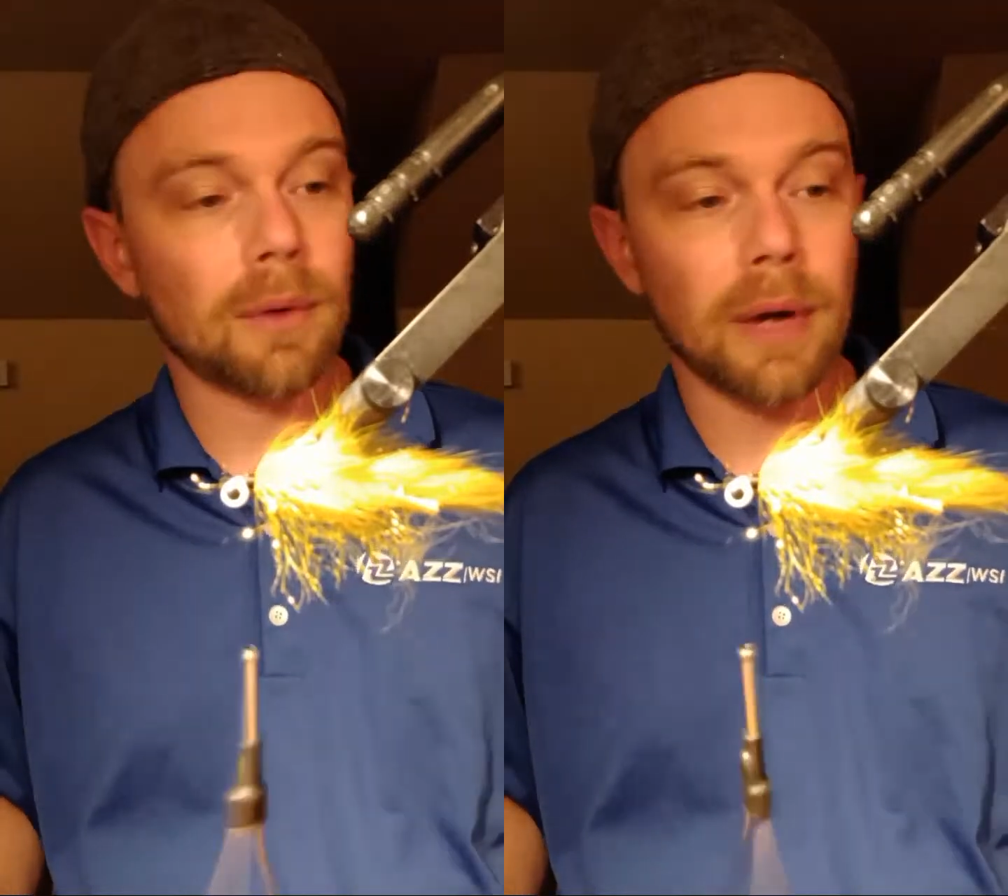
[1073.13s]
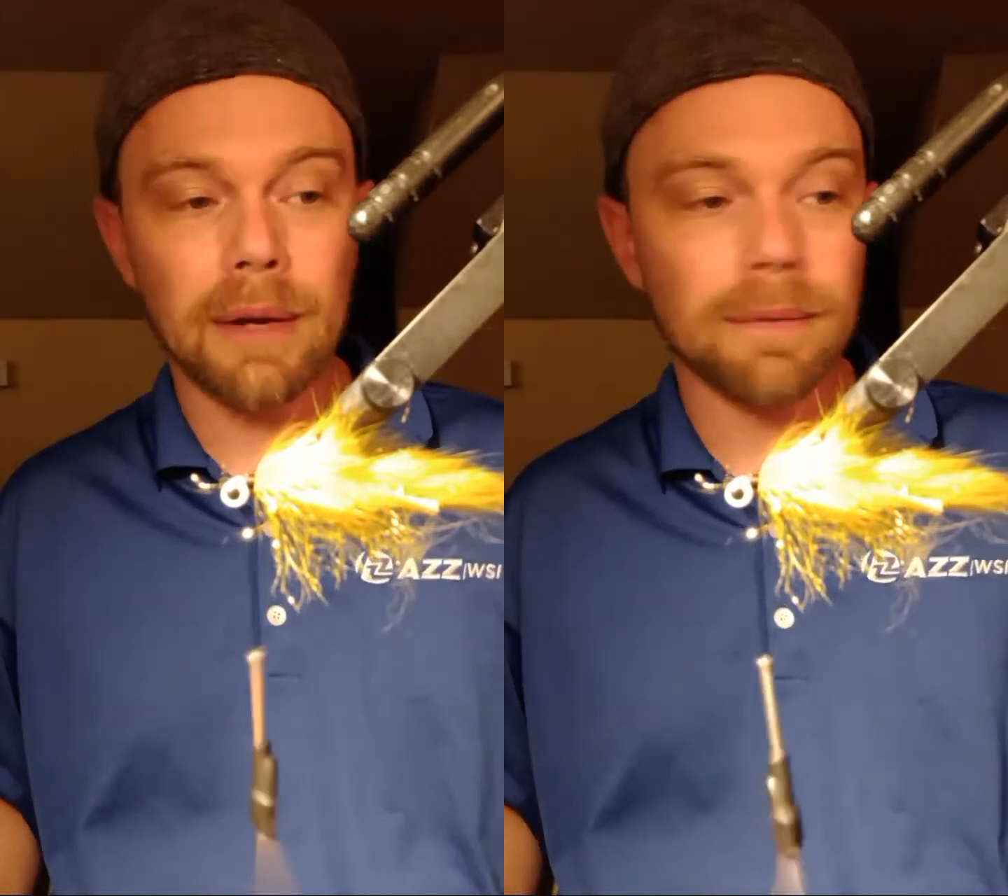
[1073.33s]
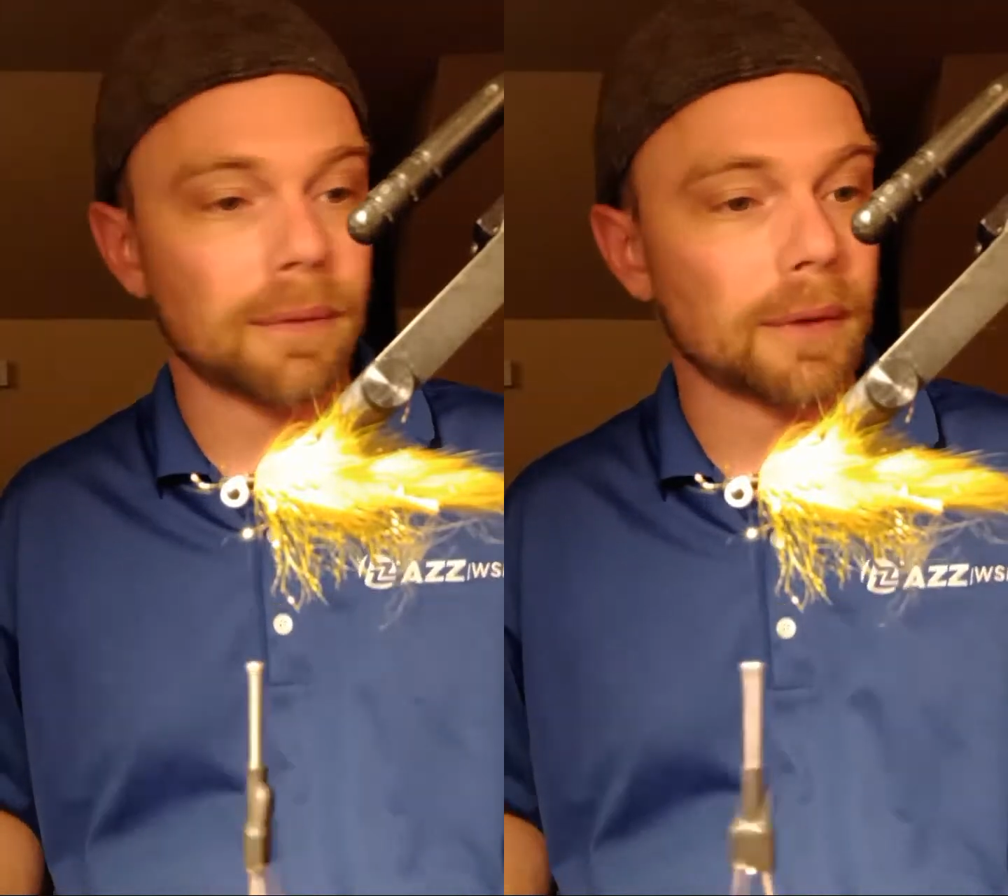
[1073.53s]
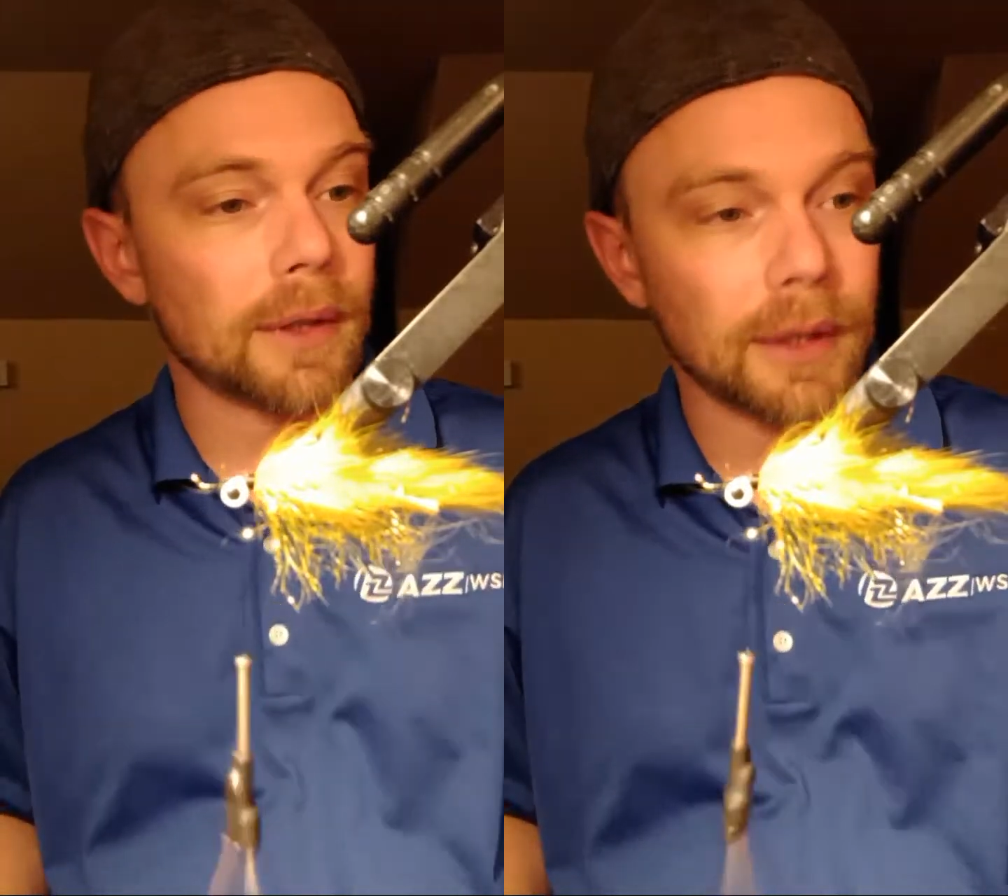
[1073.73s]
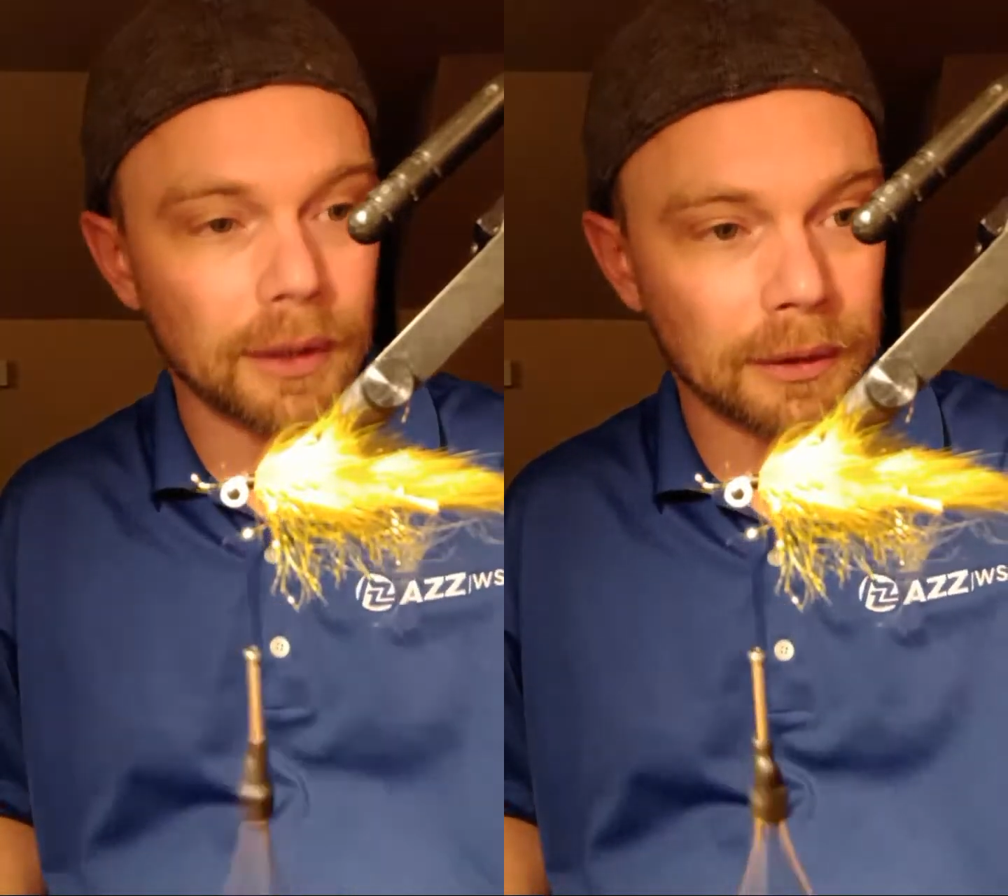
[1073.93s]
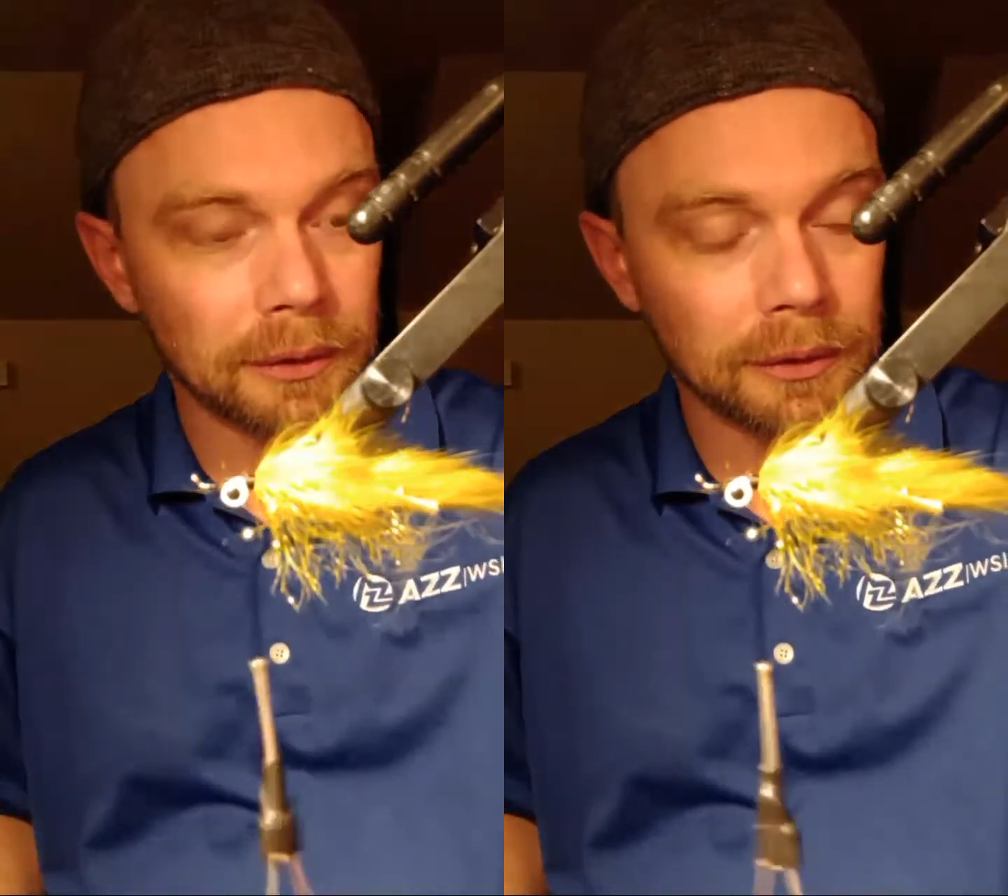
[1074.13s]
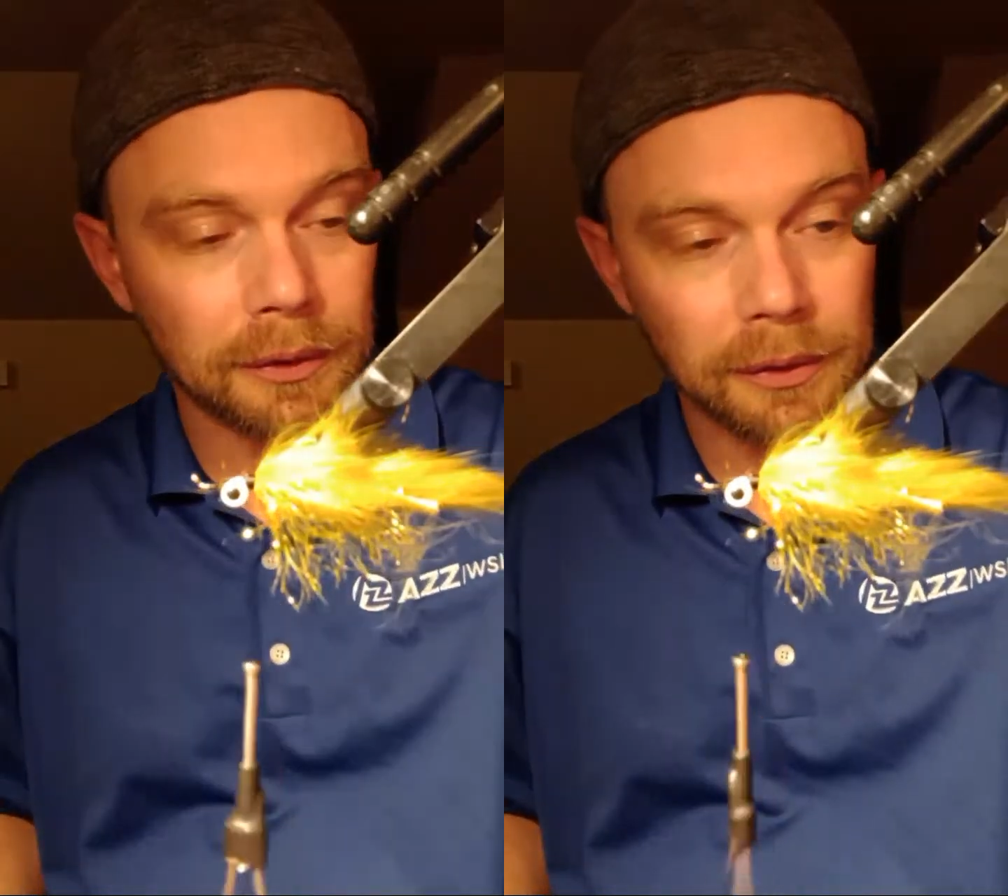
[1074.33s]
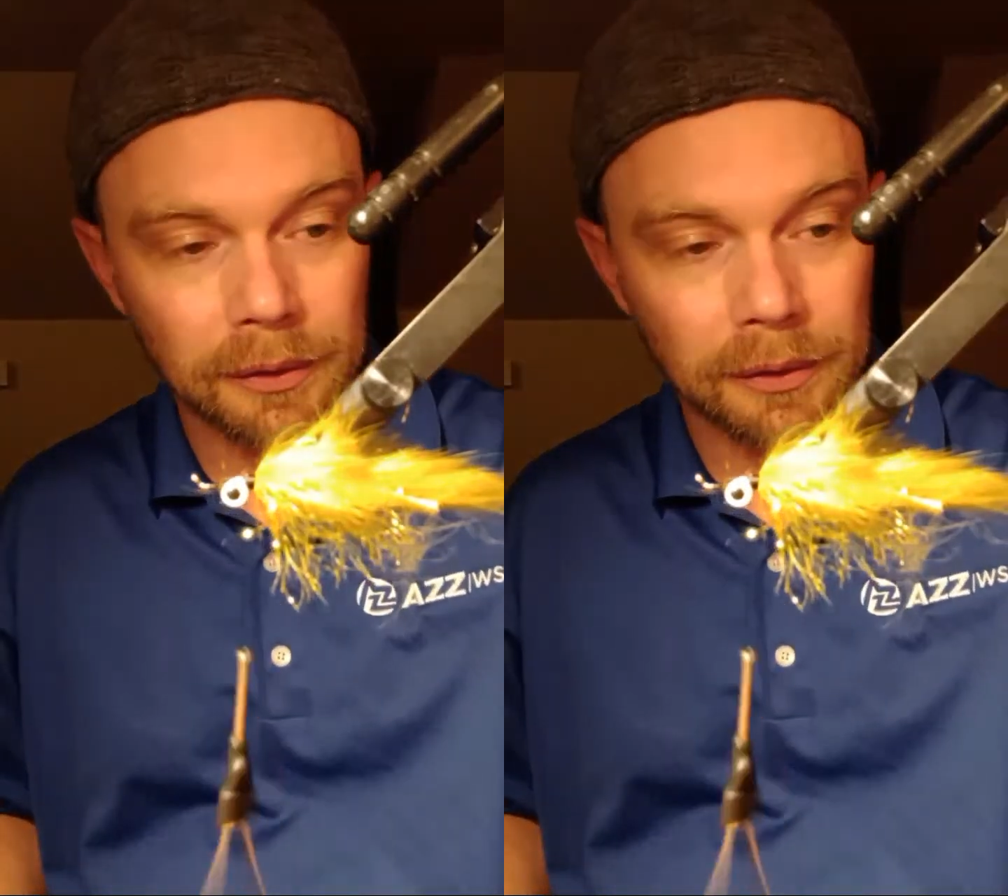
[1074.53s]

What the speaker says: great friends.